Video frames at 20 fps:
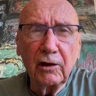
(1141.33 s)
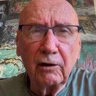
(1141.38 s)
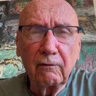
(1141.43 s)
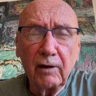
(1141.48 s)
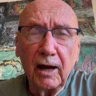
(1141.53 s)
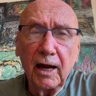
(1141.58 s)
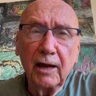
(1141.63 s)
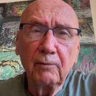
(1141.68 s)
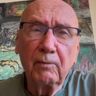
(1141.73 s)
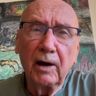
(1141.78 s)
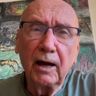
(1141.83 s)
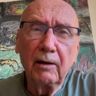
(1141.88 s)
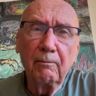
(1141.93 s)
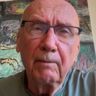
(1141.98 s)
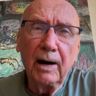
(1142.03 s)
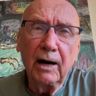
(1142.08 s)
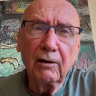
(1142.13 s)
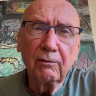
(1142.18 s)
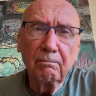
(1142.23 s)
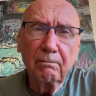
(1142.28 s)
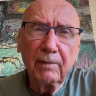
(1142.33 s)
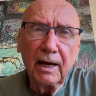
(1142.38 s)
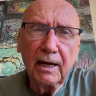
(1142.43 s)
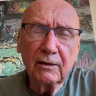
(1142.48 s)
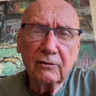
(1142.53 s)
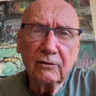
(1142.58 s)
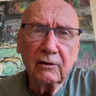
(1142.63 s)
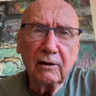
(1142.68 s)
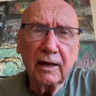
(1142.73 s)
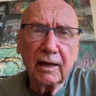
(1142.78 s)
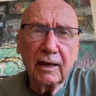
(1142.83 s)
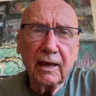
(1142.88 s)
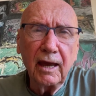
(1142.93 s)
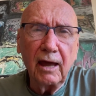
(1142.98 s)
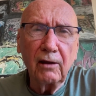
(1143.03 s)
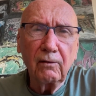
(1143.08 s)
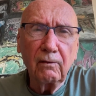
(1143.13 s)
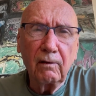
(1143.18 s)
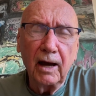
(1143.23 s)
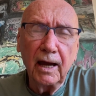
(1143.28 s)
going to ride my mountain bike till I
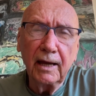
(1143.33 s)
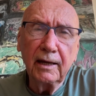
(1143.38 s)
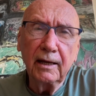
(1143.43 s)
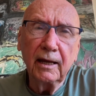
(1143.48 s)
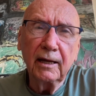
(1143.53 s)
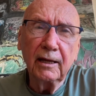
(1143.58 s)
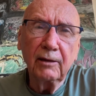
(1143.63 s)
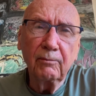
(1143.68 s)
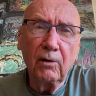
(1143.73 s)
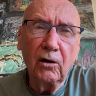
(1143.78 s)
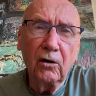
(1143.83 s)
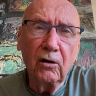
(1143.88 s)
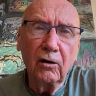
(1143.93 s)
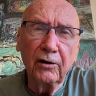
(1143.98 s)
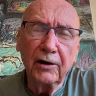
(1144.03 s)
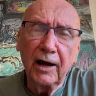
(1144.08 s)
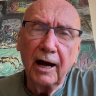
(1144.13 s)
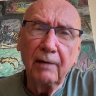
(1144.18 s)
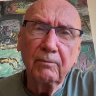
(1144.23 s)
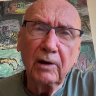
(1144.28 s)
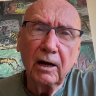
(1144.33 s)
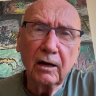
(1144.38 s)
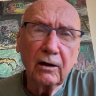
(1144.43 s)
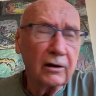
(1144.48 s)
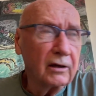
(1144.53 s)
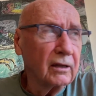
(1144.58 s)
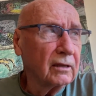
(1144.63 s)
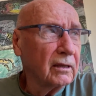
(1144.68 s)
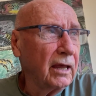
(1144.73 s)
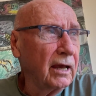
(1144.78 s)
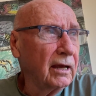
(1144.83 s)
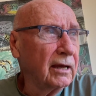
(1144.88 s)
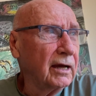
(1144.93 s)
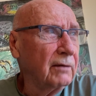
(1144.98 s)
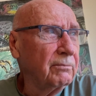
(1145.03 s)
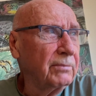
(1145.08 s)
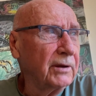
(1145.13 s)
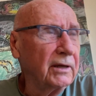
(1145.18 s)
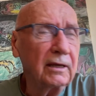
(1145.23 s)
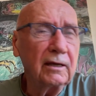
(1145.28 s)
can't ride anymore, and I'm not going to take
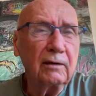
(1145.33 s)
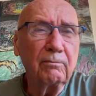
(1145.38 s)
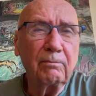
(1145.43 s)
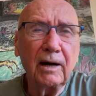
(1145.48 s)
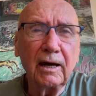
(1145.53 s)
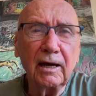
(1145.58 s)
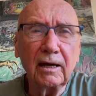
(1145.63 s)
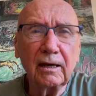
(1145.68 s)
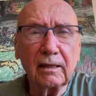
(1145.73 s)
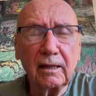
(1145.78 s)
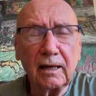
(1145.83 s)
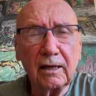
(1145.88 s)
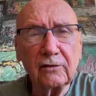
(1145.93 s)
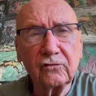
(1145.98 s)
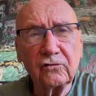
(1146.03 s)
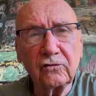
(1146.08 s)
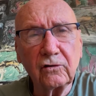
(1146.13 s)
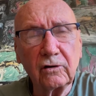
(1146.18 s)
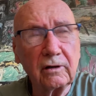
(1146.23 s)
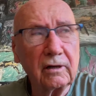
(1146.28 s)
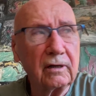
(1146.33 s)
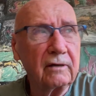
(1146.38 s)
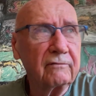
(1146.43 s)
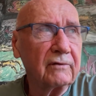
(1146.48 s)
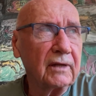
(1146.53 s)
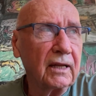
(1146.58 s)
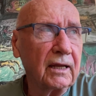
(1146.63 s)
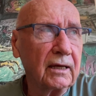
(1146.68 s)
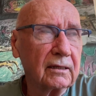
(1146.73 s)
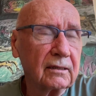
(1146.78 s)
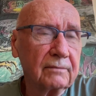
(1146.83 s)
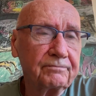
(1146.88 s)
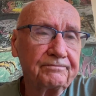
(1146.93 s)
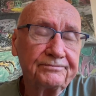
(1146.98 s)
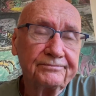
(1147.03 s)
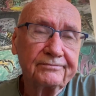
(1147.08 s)
up an e-bike. That's sort of like